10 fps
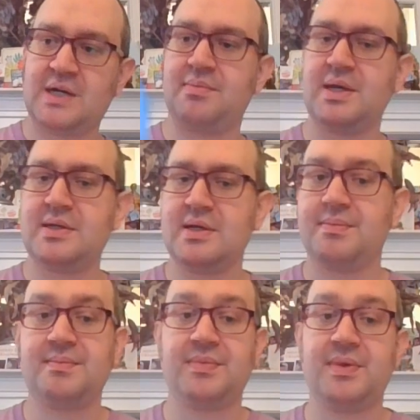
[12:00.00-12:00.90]
Me too.
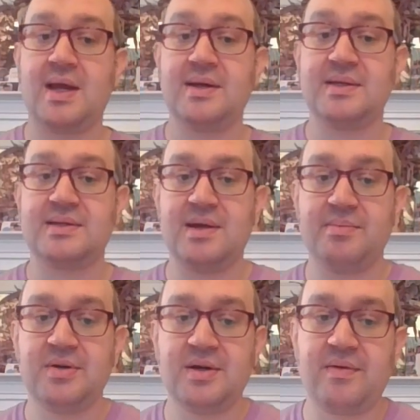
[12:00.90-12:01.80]
That is
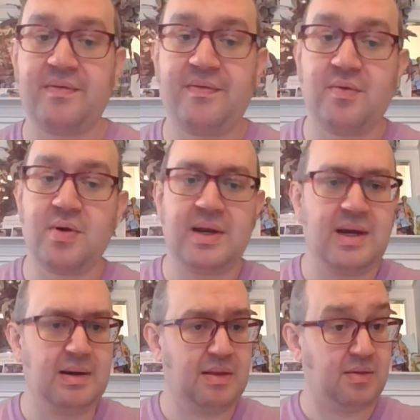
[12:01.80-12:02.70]
number
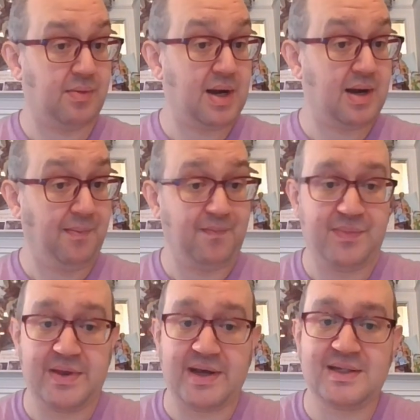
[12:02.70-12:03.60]
43,
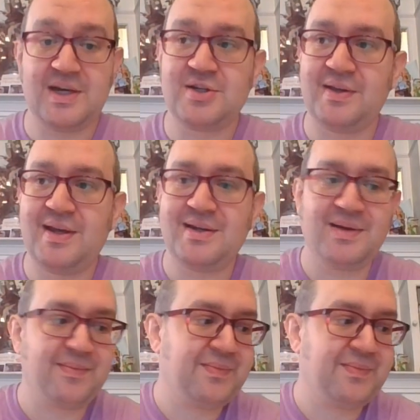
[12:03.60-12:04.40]
Next Station London.